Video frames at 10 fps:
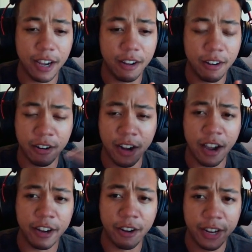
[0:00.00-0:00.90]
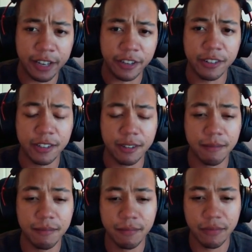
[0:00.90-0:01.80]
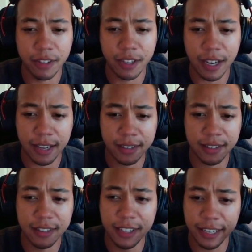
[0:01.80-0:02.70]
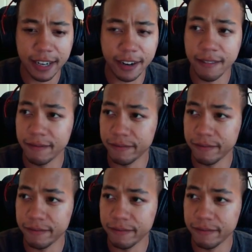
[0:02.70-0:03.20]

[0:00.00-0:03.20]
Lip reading: out on audio and YouTube. You guys, take care.